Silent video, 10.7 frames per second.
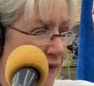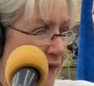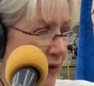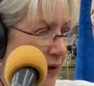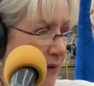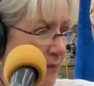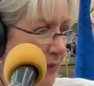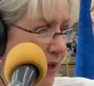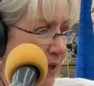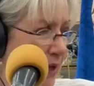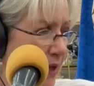from
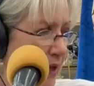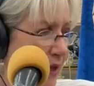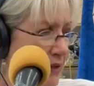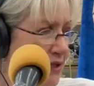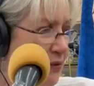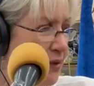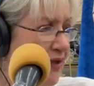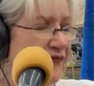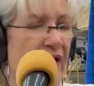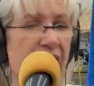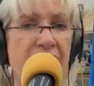a
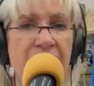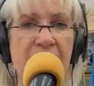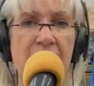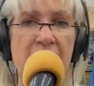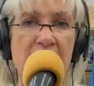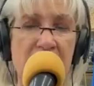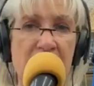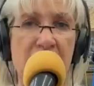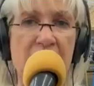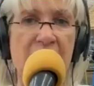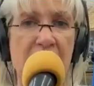25 foot
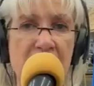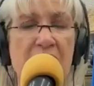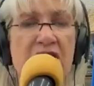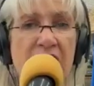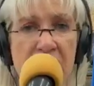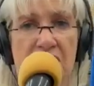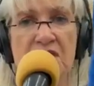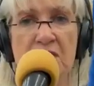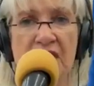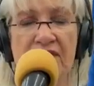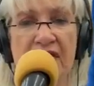down to
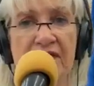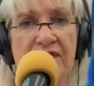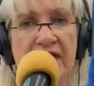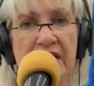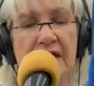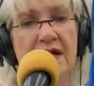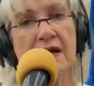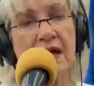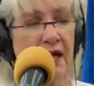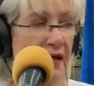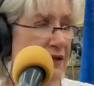25 feet.
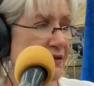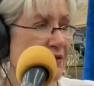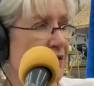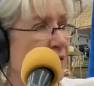And